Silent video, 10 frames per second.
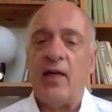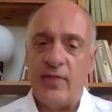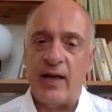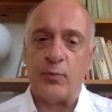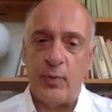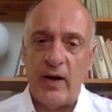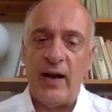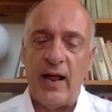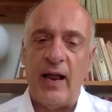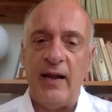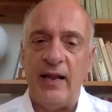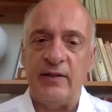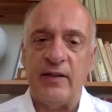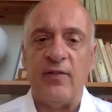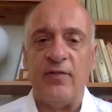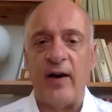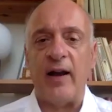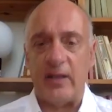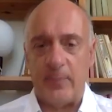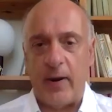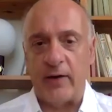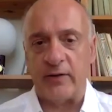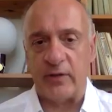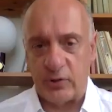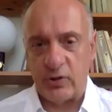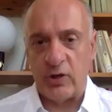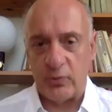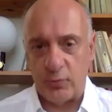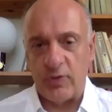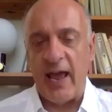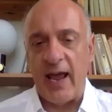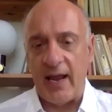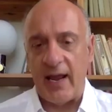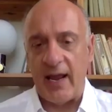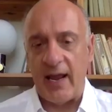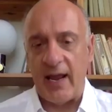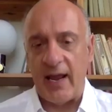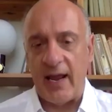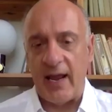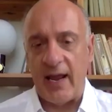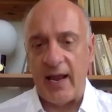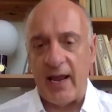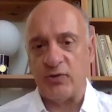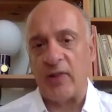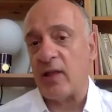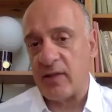that will lead far-right parties to gain in their strength.